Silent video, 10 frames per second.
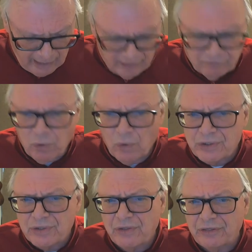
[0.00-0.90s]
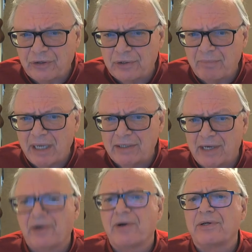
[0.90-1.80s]
And of course, the third main
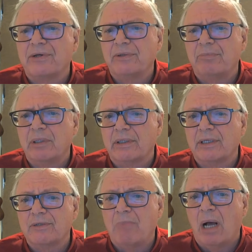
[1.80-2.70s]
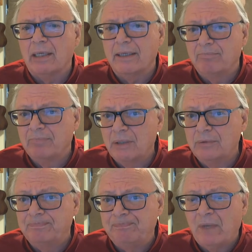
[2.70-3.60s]
character of the book is Molly
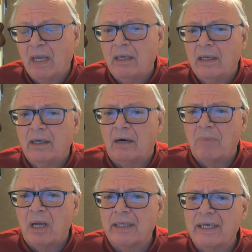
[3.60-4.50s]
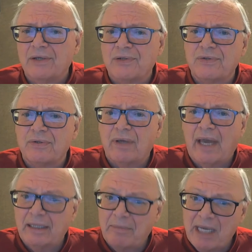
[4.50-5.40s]
Bloom. Now, Molly is
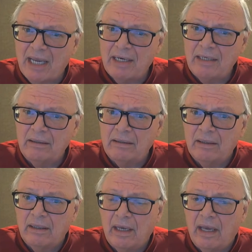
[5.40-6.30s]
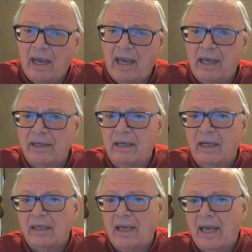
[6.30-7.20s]
at the beginning and
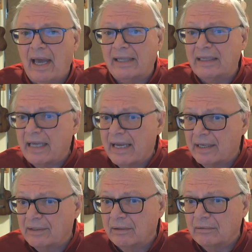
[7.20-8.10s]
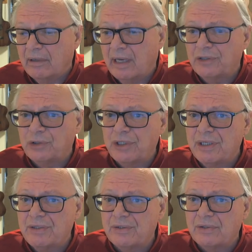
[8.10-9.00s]
at the end, and
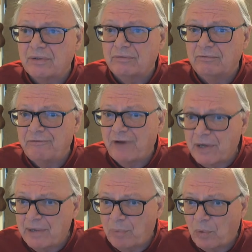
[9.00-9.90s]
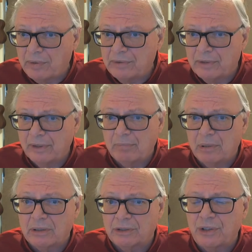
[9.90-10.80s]
she's very important to the
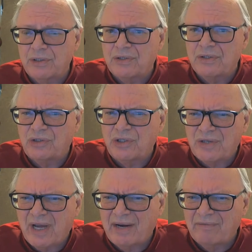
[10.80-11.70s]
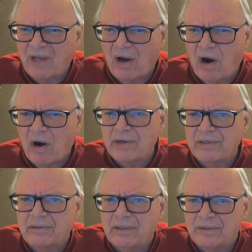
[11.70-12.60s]
book. She's she's kind of the heart
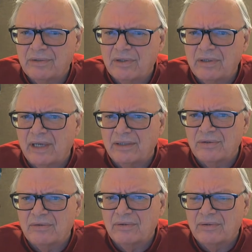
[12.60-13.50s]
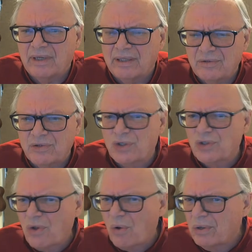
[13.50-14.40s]
and and and
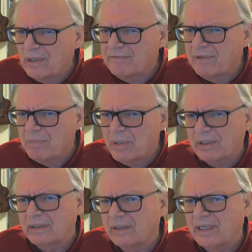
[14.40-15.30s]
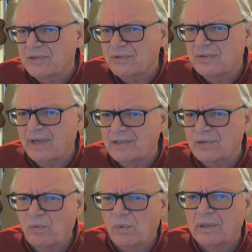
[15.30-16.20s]
soul of the book, as as
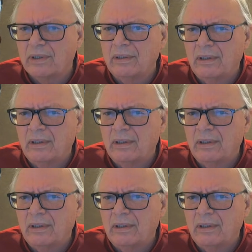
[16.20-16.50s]
it were.